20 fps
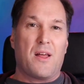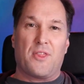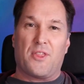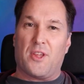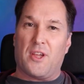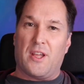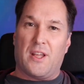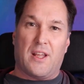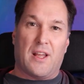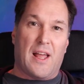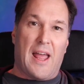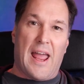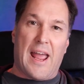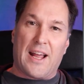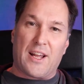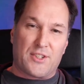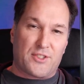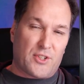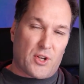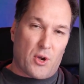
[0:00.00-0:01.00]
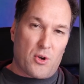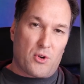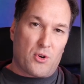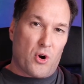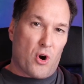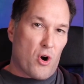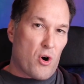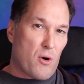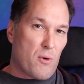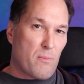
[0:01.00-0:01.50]
the
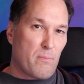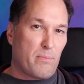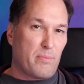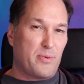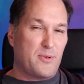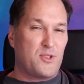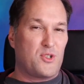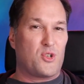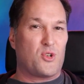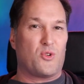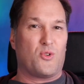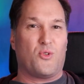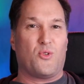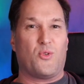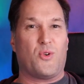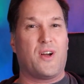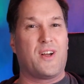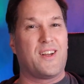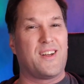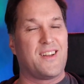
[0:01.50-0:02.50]
Exocomp to